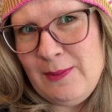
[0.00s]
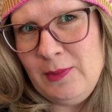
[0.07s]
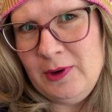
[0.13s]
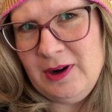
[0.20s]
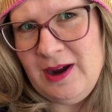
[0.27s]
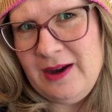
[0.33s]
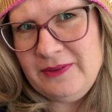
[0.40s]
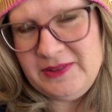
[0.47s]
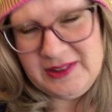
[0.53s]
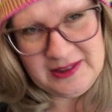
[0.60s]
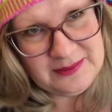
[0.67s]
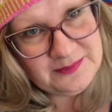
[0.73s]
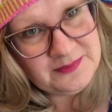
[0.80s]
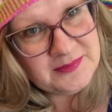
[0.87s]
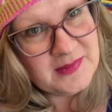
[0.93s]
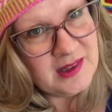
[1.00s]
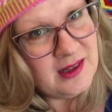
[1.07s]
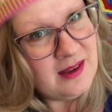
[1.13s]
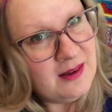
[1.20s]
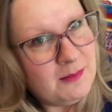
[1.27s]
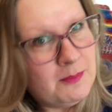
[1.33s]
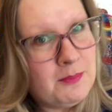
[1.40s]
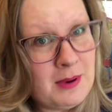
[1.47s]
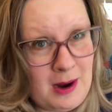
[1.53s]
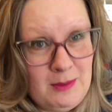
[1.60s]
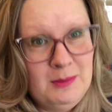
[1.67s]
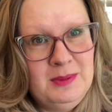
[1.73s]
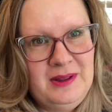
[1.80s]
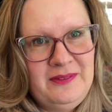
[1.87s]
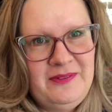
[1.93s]
more often,
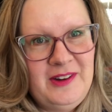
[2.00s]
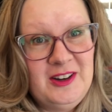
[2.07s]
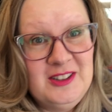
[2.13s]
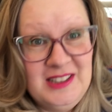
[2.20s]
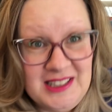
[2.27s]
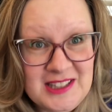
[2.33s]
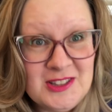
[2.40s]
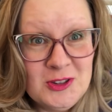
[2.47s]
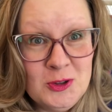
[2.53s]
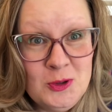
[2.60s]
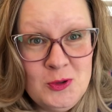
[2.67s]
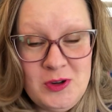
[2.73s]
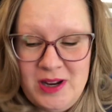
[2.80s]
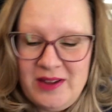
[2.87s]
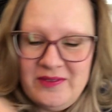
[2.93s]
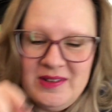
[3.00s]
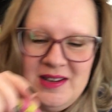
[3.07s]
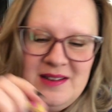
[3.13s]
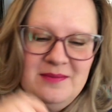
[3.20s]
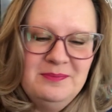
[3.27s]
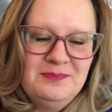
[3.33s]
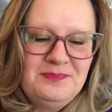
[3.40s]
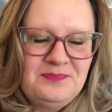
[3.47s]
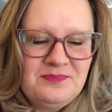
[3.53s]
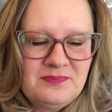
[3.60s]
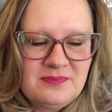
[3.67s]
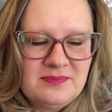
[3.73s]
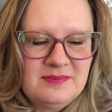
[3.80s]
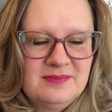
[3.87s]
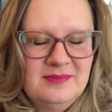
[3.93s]
probably fairly soon even.
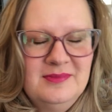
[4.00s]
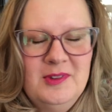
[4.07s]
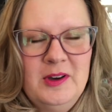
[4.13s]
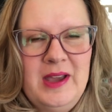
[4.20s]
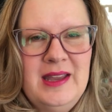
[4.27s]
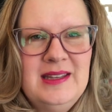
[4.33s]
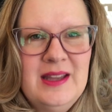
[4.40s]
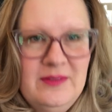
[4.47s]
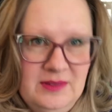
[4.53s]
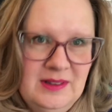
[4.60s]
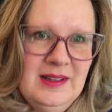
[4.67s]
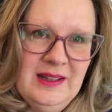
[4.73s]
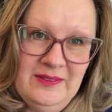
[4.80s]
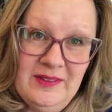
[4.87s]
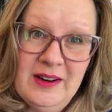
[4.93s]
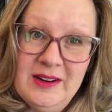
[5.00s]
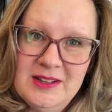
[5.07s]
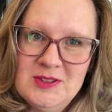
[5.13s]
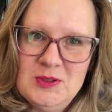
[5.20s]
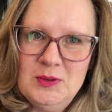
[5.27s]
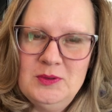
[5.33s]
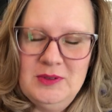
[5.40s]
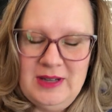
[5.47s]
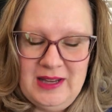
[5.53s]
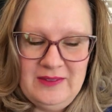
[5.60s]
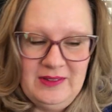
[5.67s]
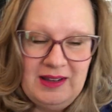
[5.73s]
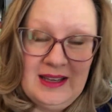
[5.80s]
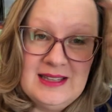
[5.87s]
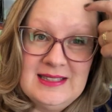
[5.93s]
Okay, definitely very soon
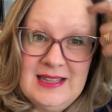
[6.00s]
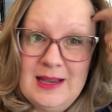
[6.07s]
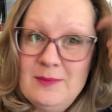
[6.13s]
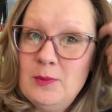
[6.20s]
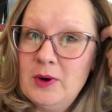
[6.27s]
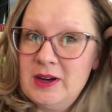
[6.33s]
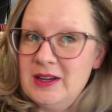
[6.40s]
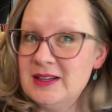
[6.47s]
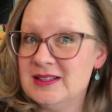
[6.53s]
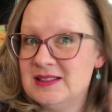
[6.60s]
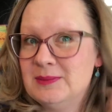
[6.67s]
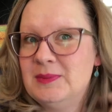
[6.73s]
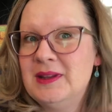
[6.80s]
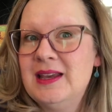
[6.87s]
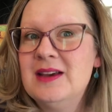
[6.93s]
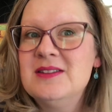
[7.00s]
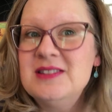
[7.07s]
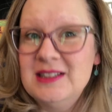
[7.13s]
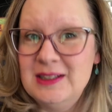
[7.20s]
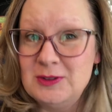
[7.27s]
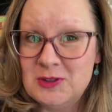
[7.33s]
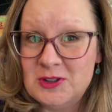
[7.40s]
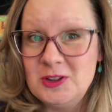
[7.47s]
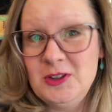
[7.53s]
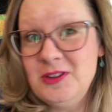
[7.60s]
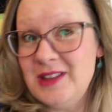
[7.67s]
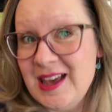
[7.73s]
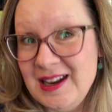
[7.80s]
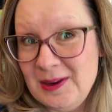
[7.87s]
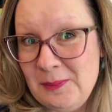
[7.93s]
even, because I'm working on something else and I'll show you
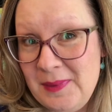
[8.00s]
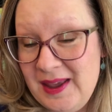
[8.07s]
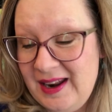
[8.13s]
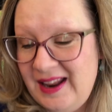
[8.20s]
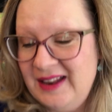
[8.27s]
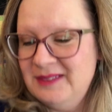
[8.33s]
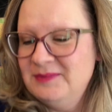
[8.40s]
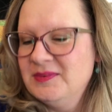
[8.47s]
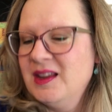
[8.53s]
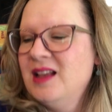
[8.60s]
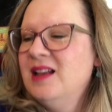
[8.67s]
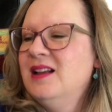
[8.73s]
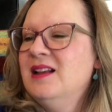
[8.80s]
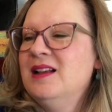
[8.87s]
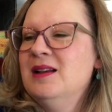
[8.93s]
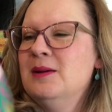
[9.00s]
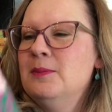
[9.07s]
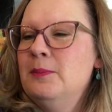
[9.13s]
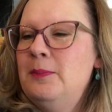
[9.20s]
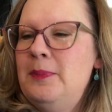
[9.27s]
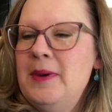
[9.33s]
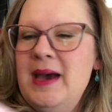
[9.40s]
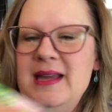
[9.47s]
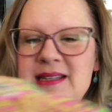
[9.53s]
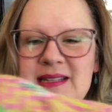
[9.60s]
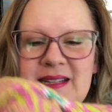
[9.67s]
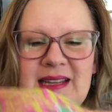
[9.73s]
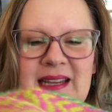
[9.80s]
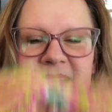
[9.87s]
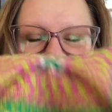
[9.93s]
that in a minute. But
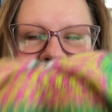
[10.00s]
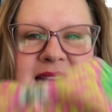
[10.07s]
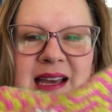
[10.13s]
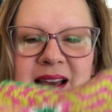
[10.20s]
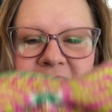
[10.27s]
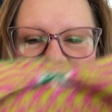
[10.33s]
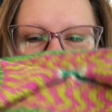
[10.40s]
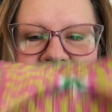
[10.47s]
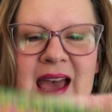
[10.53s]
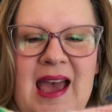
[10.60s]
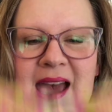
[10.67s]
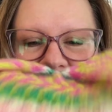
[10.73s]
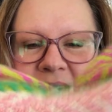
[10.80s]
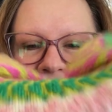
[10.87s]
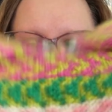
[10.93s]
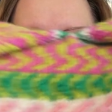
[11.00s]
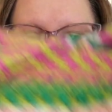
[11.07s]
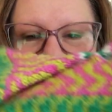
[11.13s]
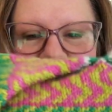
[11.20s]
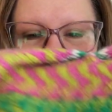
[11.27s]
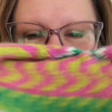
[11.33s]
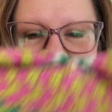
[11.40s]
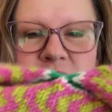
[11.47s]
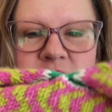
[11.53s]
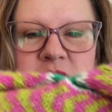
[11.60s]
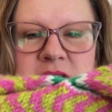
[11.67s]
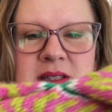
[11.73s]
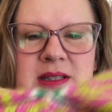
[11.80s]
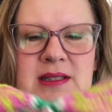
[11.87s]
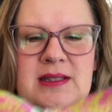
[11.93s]
it has
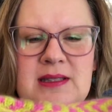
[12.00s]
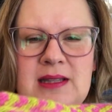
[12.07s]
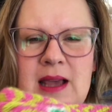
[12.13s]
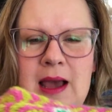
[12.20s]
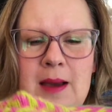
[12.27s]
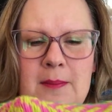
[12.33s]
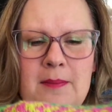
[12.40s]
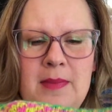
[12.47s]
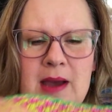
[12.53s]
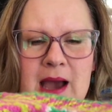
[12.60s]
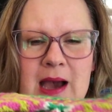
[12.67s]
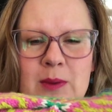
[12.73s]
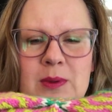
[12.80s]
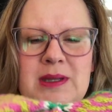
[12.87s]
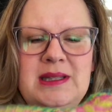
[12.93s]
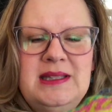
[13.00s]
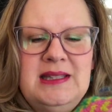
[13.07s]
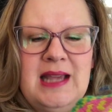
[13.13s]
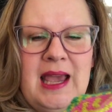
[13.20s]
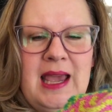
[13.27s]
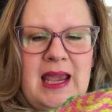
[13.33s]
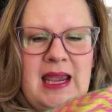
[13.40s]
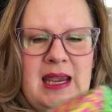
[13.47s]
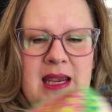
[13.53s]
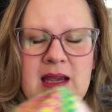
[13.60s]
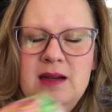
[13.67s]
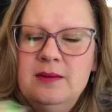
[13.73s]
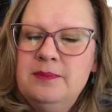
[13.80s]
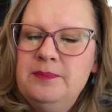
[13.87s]
just some, I would say